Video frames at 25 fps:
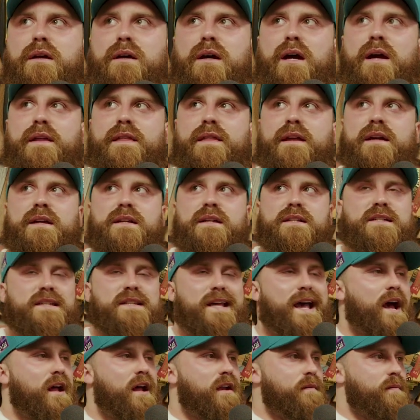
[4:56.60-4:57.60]
I think is
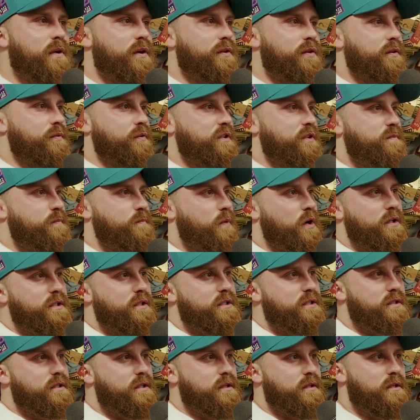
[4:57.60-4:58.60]
sad about the
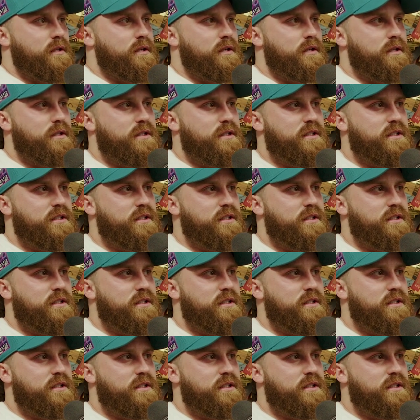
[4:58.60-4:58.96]
response to the